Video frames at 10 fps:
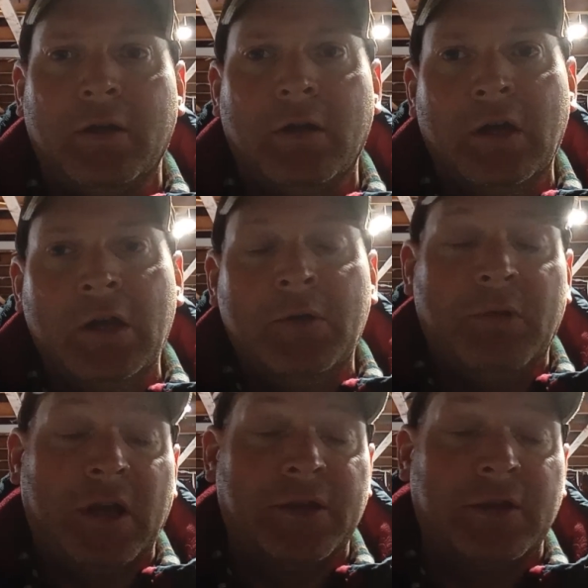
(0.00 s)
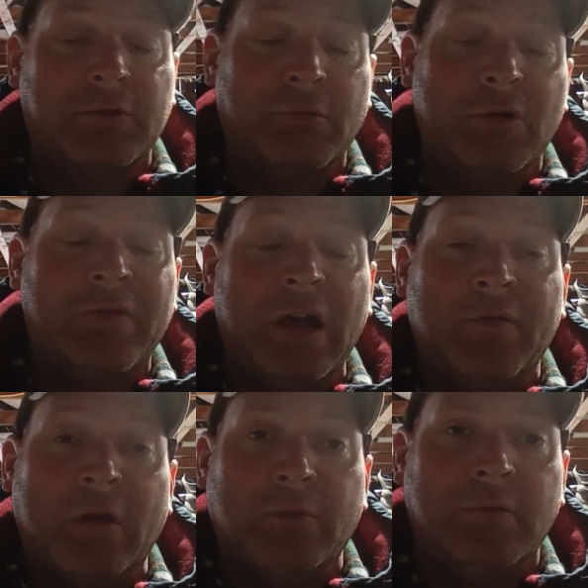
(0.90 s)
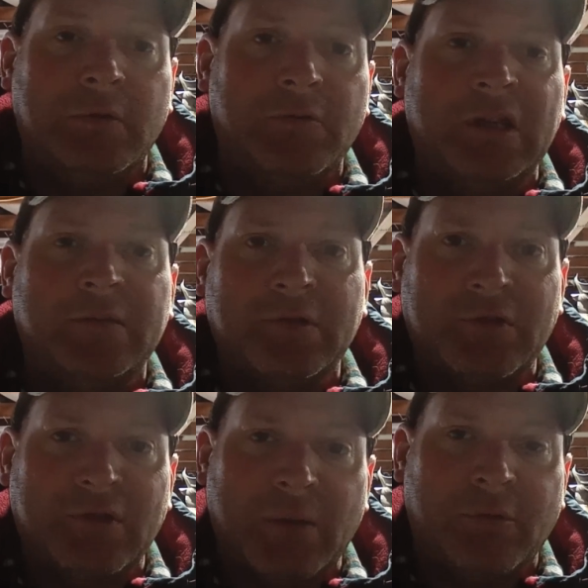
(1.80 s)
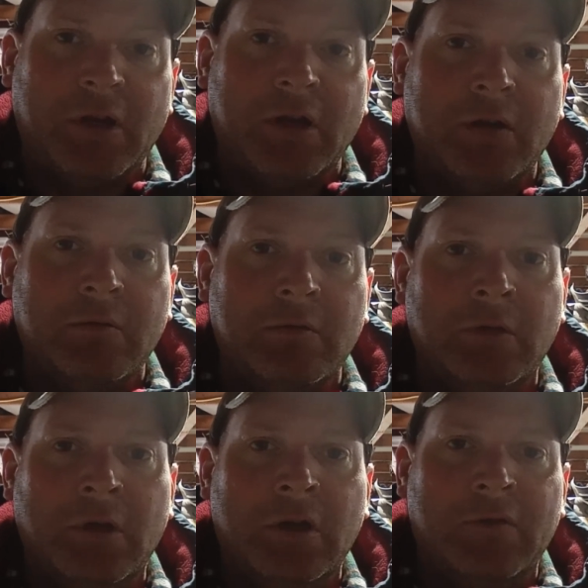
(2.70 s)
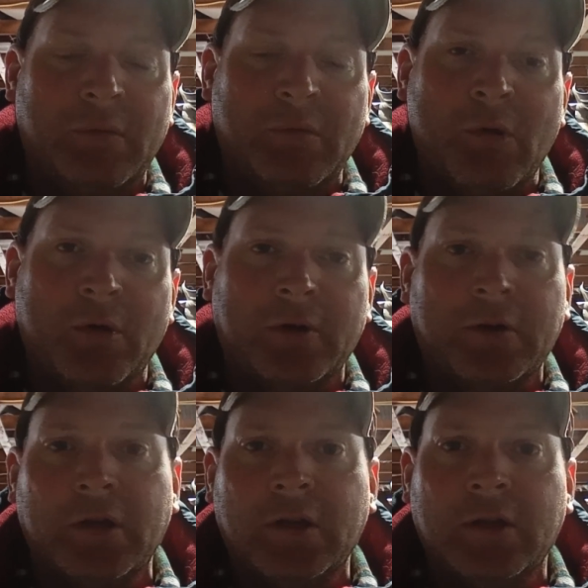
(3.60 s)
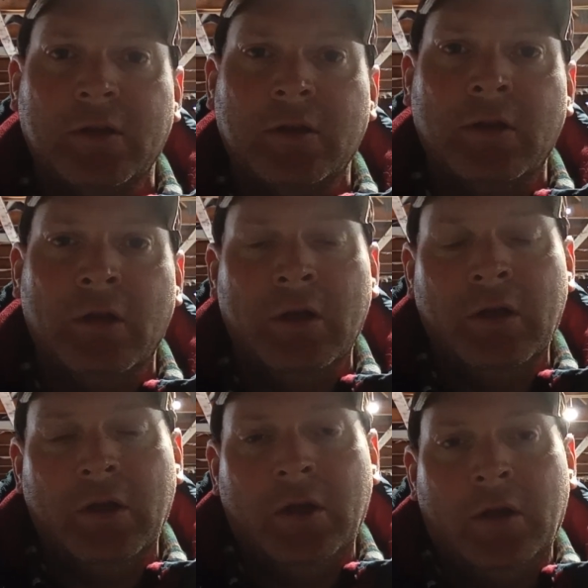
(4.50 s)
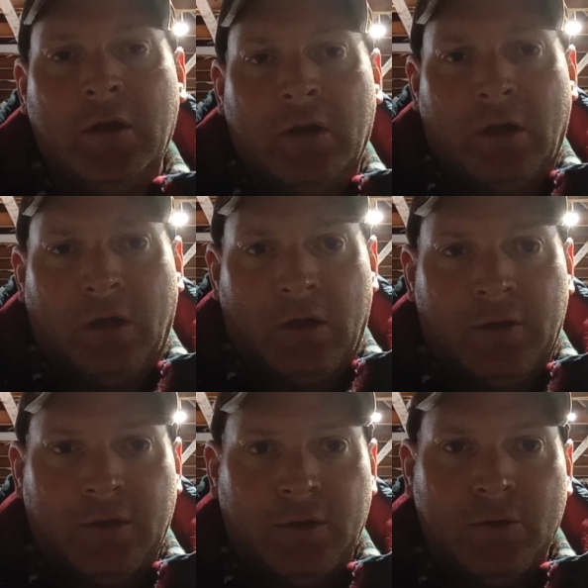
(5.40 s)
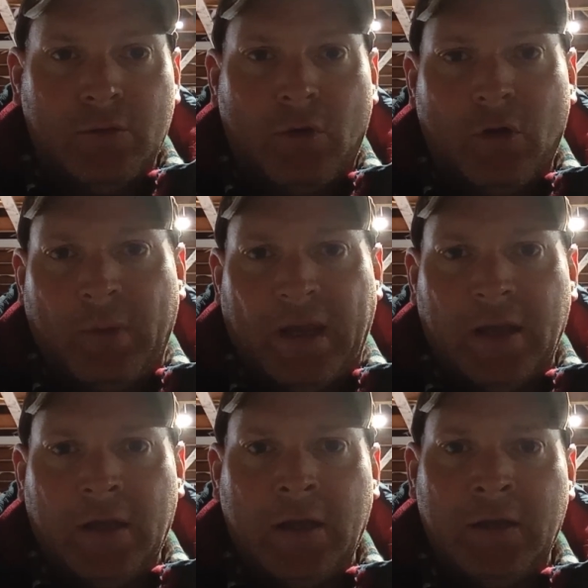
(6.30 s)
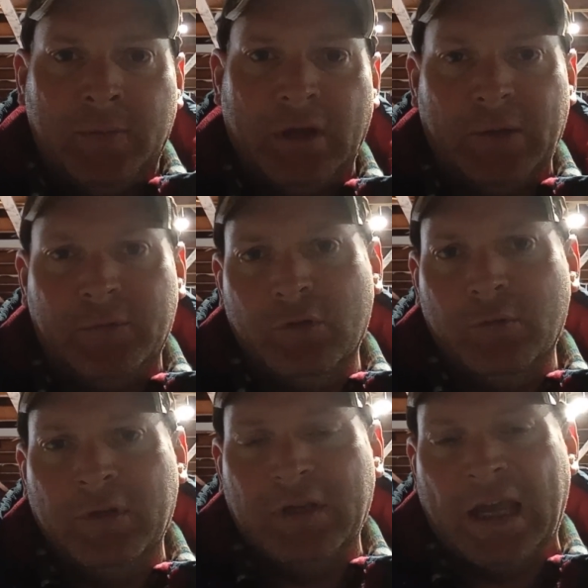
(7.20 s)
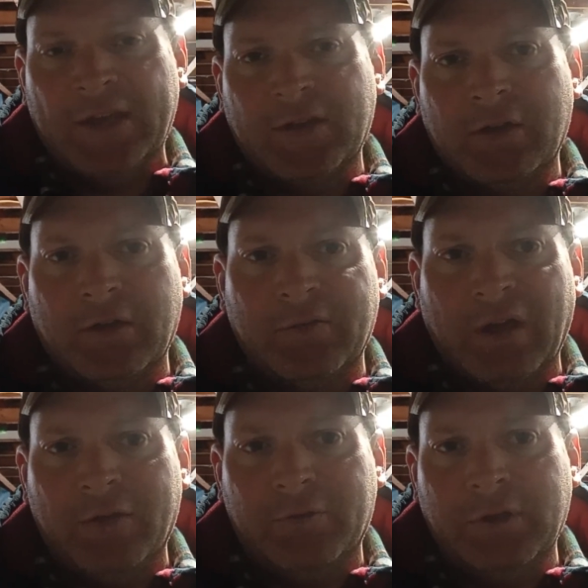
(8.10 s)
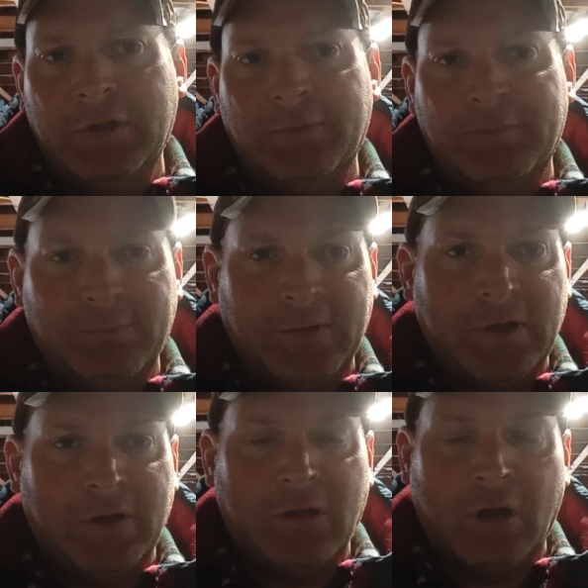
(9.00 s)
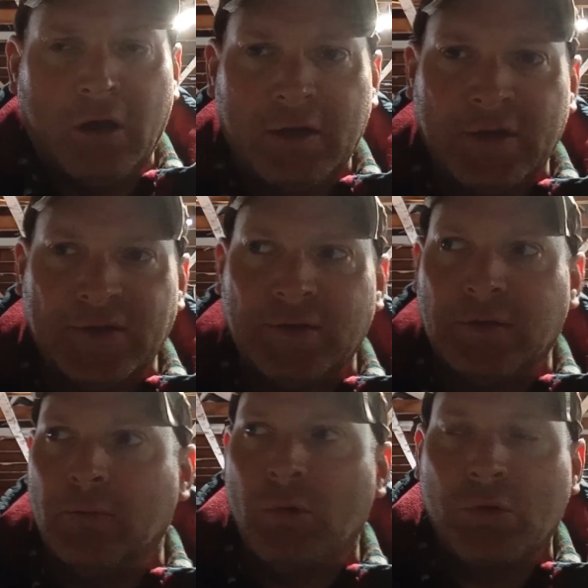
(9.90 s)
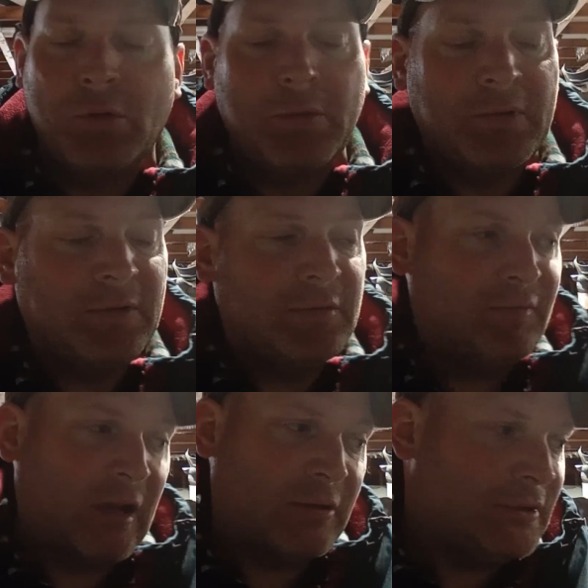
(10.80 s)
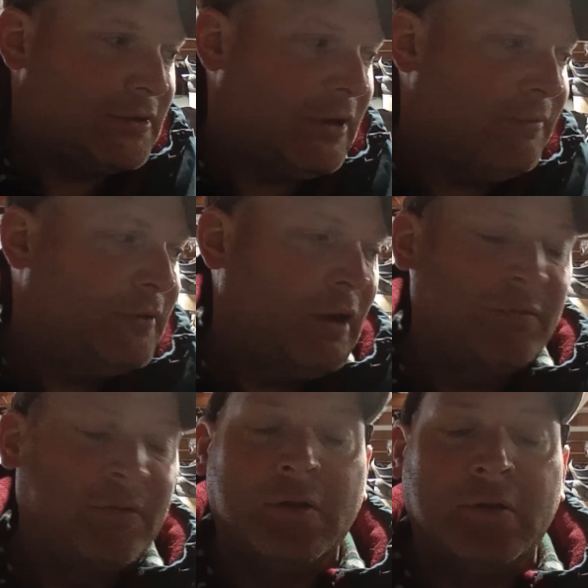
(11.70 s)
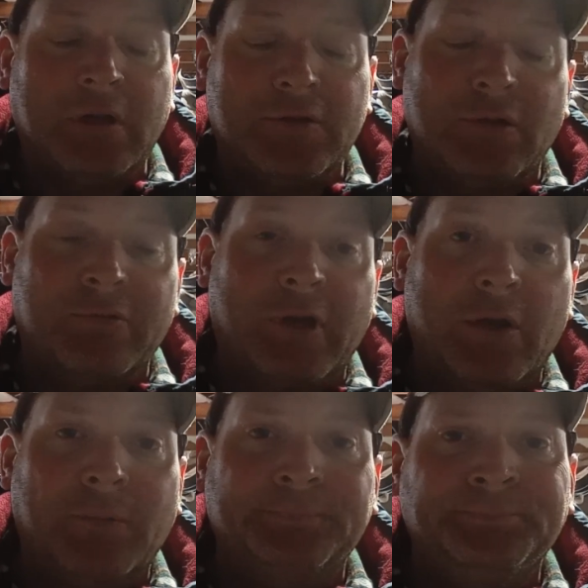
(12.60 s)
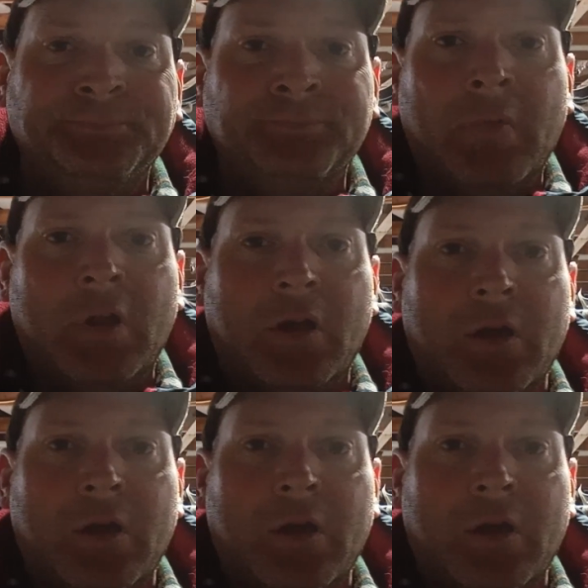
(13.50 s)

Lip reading: we got the 305 out and the transmission separated from the motor, and the new oil pan, pickup tube, and gasket on the 5.3 to fit in the car because it won't go in with the factory stuff off the Silverado. I